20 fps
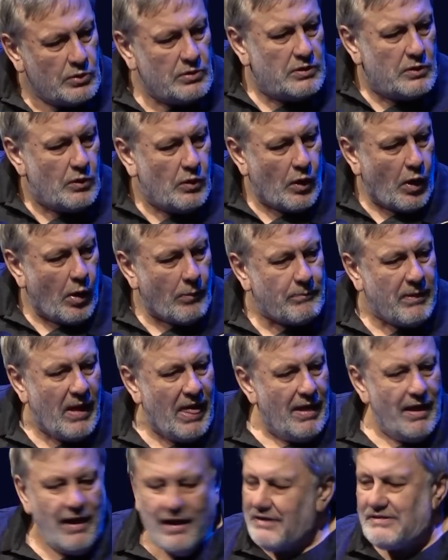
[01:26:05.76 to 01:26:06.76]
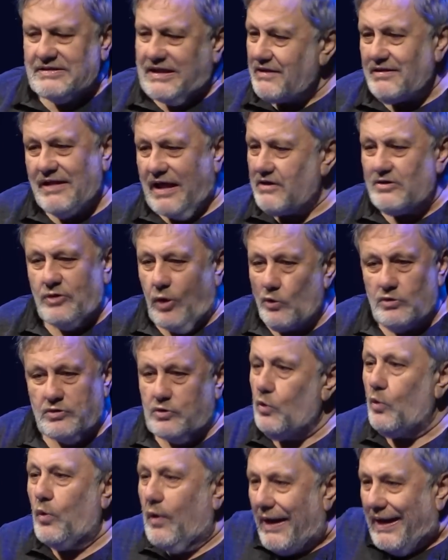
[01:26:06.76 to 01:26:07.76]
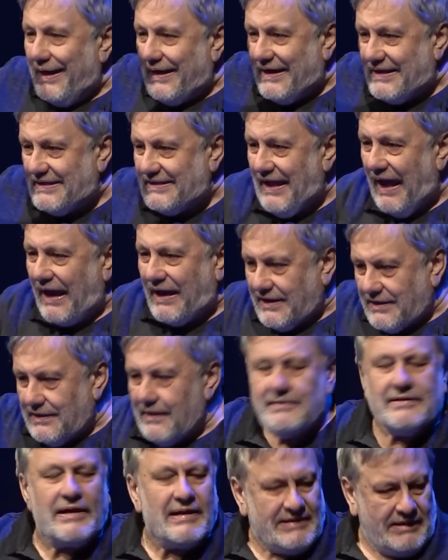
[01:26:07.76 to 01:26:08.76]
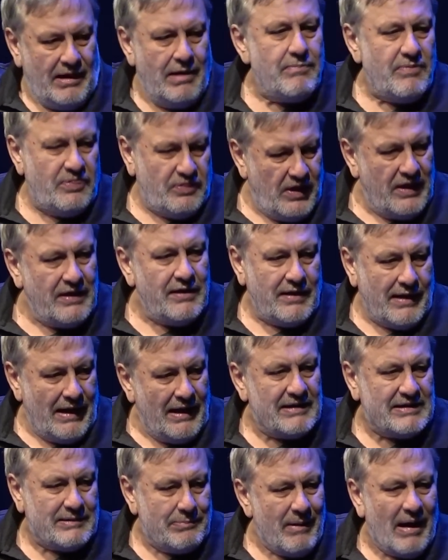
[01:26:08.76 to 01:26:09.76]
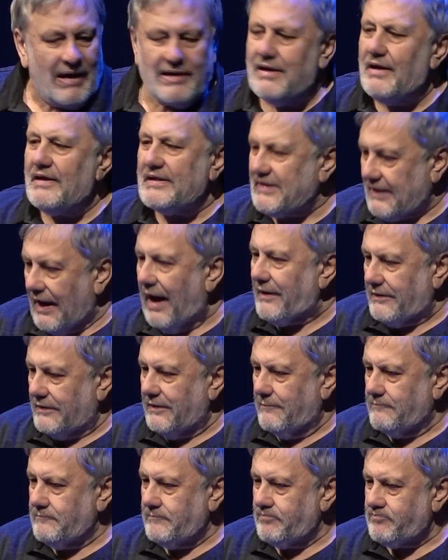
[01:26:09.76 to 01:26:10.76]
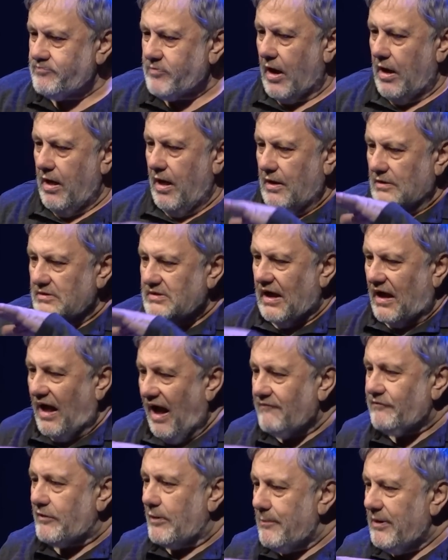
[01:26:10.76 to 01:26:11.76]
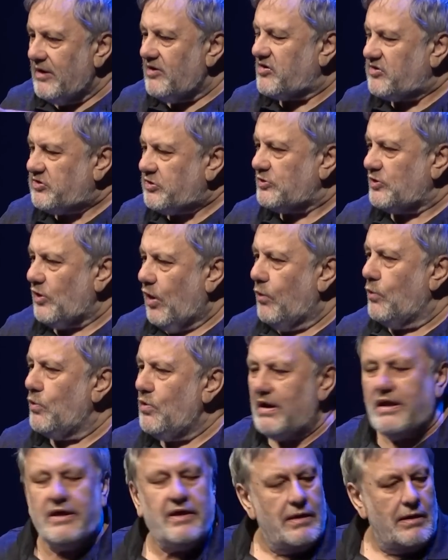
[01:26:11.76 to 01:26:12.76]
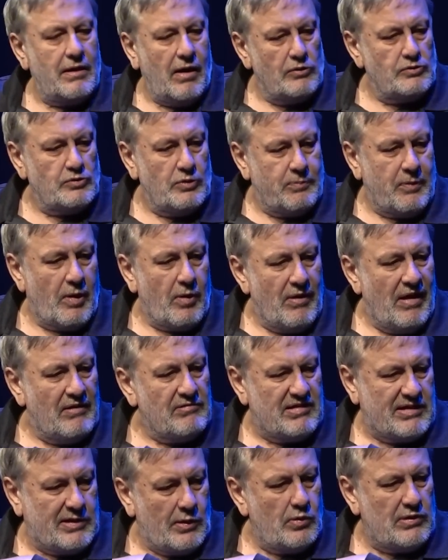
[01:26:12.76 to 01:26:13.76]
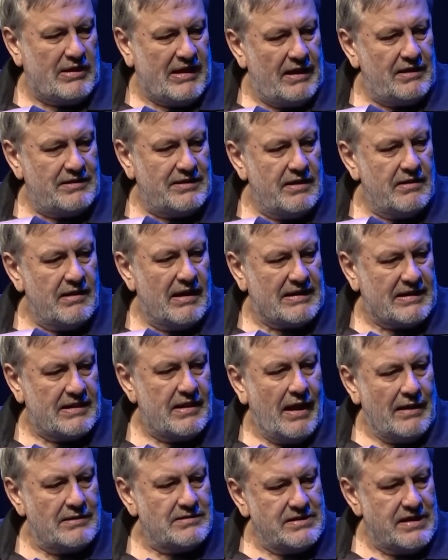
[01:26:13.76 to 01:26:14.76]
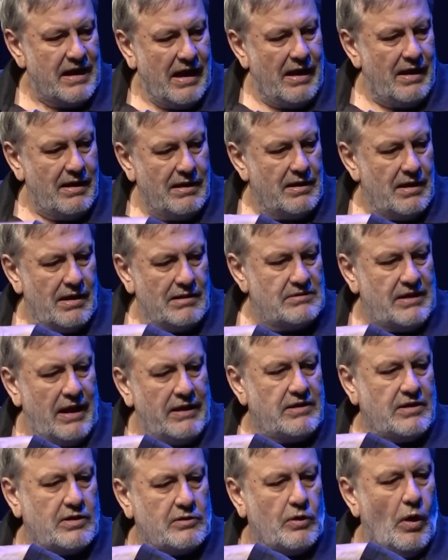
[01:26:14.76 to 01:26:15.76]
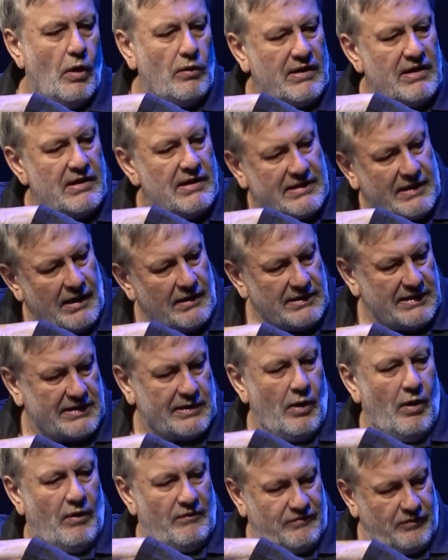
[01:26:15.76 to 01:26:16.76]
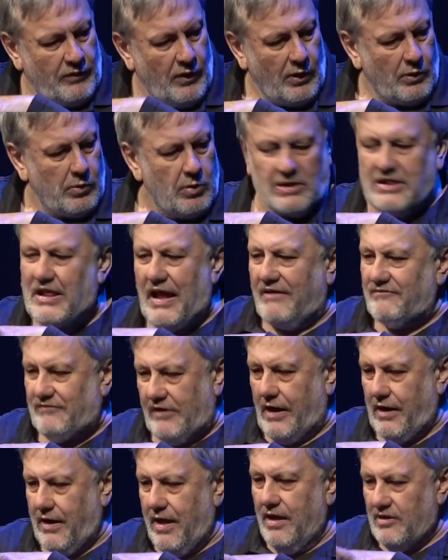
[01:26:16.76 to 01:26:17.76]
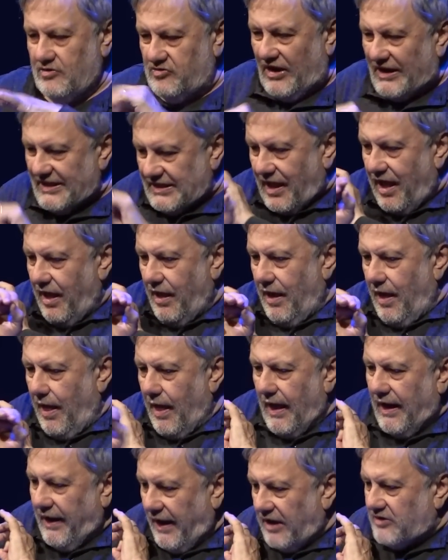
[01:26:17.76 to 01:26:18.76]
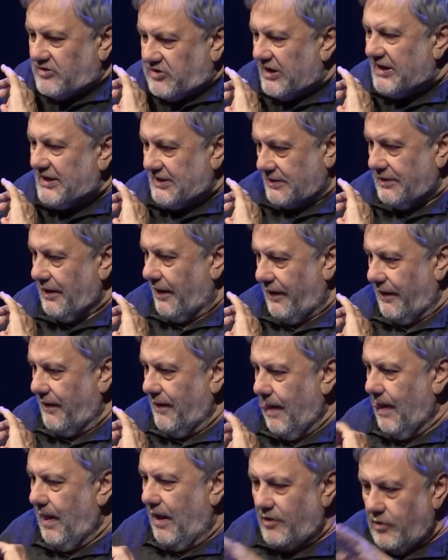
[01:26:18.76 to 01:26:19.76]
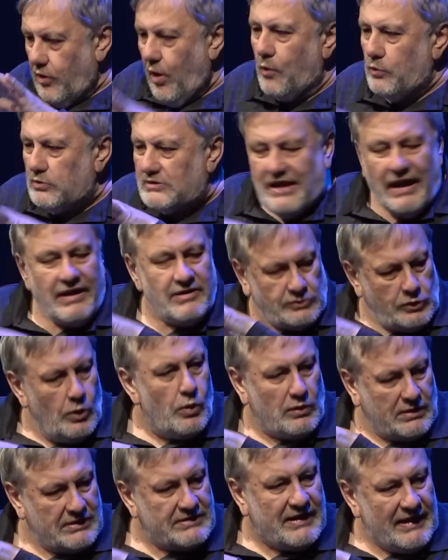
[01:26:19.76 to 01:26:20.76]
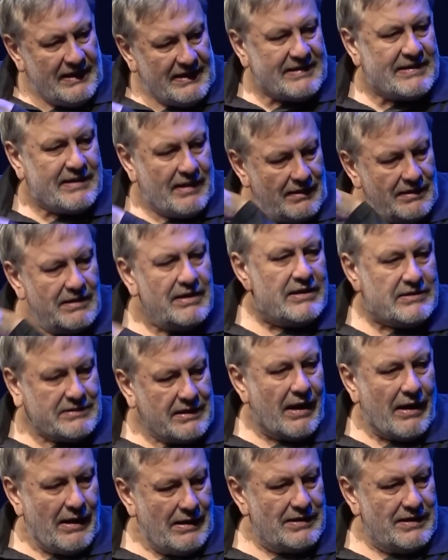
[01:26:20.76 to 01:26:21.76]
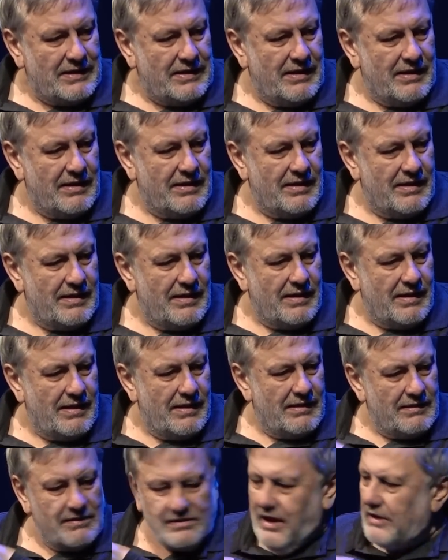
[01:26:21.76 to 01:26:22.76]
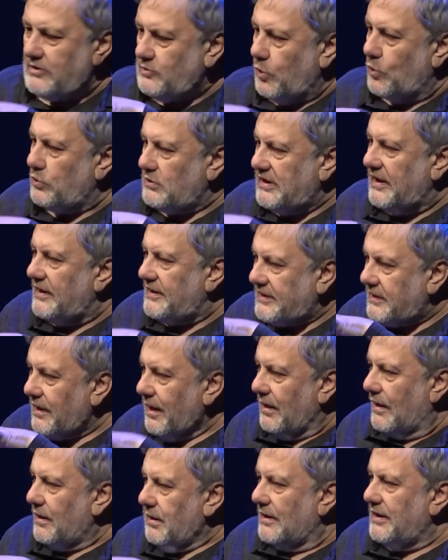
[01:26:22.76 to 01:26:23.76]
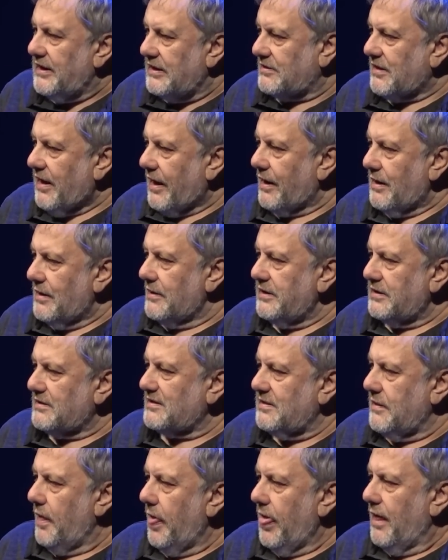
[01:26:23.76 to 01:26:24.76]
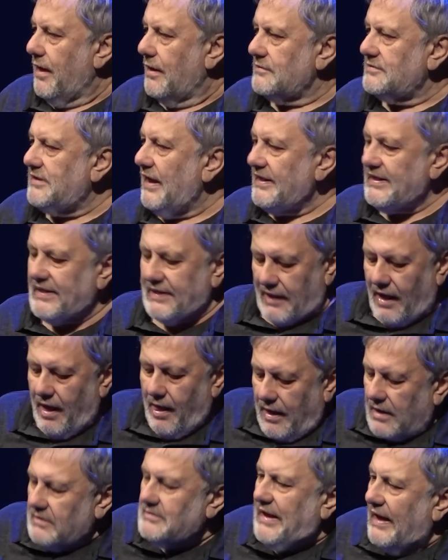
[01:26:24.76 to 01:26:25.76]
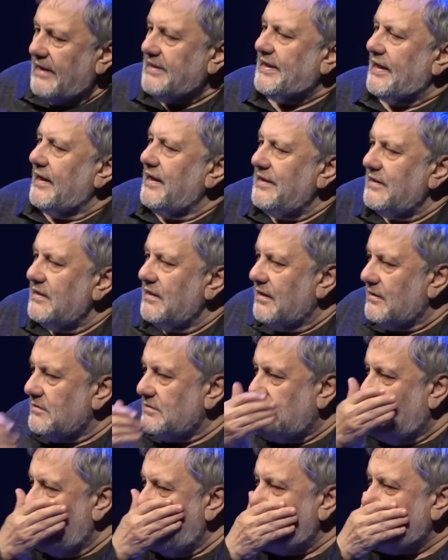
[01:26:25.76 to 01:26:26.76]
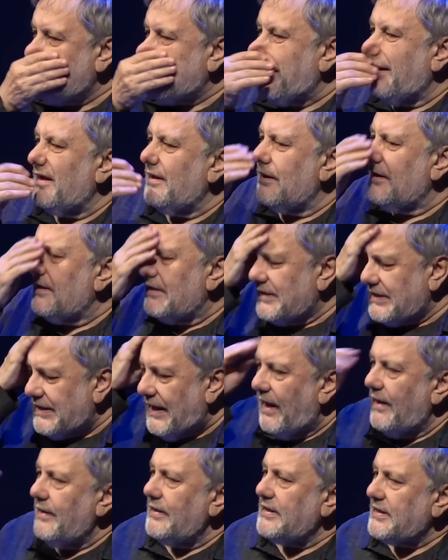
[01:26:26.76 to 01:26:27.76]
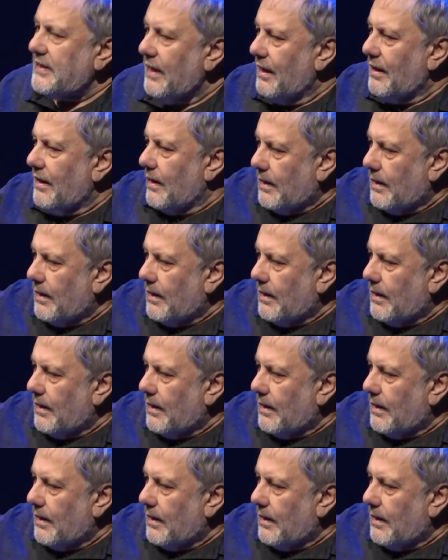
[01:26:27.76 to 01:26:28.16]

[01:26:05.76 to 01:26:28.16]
to Europe. Mm-hmm. Did they not do exactly the same thing as my son? The government should only, how do you pronounce, uzeti na znanje, take cognizance of or whatever. Just register. No, they took this literally. They took this literally. That's in this sense